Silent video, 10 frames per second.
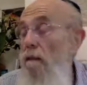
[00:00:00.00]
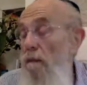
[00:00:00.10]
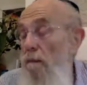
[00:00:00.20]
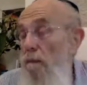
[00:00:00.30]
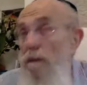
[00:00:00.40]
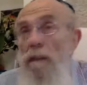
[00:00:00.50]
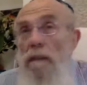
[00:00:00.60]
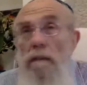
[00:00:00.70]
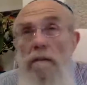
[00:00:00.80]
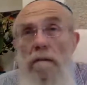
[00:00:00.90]
And the prince
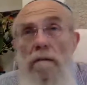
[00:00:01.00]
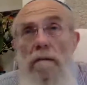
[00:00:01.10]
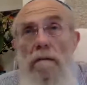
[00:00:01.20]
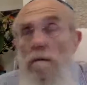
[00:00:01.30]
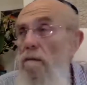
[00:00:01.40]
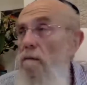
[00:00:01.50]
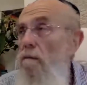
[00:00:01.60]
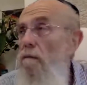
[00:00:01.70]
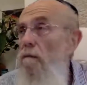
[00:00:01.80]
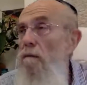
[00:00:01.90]
says,
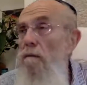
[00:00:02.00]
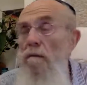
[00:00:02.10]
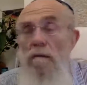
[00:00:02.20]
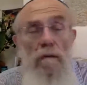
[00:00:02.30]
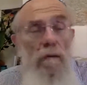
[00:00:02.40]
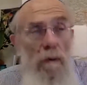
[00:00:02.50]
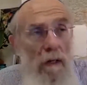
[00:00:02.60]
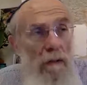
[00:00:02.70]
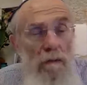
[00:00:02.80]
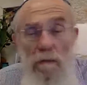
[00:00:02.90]
"Who
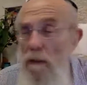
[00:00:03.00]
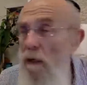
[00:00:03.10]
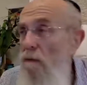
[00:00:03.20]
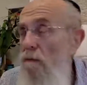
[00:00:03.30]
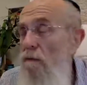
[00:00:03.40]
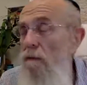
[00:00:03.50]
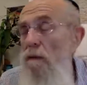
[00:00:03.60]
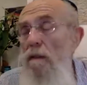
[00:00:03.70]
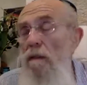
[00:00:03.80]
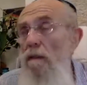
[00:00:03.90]
are you? What are you?"
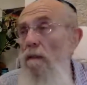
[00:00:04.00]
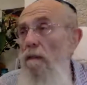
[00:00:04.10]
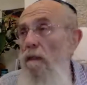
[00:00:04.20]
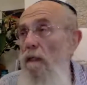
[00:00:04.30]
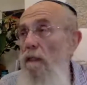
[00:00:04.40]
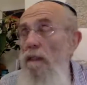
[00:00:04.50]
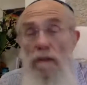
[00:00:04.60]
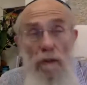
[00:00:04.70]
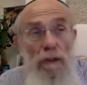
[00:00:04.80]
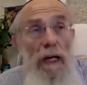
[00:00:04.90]
And he
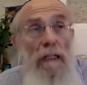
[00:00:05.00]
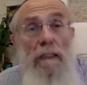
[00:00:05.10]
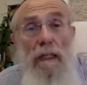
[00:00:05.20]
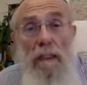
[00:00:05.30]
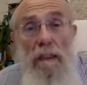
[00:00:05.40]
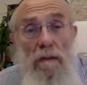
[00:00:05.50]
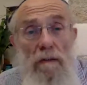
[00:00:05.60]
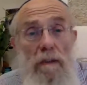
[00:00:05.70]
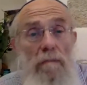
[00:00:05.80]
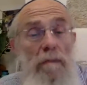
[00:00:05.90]
says, "You can't tell?" He
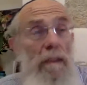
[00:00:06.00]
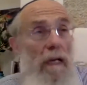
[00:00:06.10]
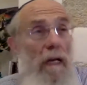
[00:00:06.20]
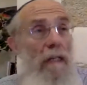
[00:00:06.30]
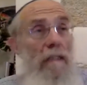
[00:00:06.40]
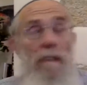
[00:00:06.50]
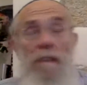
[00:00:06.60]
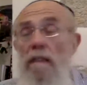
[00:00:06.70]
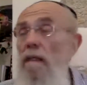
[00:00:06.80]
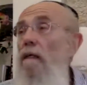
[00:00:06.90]
looks him in the eyes.
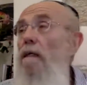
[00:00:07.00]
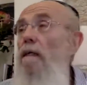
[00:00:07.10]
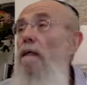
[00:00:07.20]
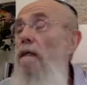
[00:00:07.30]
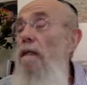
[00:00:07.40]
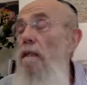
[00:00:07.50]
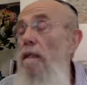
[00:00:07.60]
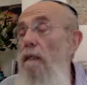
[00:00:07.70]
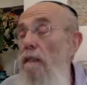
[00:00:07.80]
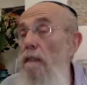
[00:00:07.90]

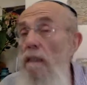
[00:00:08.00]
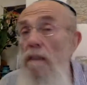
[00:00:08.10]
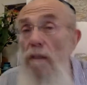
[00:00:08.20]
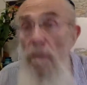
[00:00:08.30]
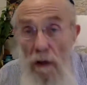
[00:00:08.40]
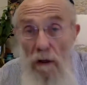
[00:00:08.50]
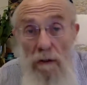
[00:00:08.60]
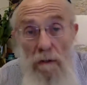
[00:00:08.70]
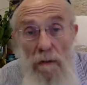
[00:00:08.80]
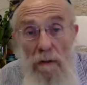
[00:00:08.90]
And he says, "You're
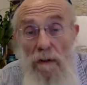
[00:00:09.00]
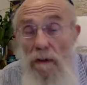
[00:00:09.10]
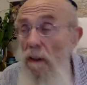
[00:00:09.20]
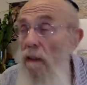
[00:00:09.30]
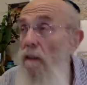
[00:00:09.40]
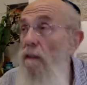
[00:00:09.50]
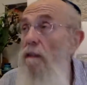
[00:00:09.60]
also a turkey?"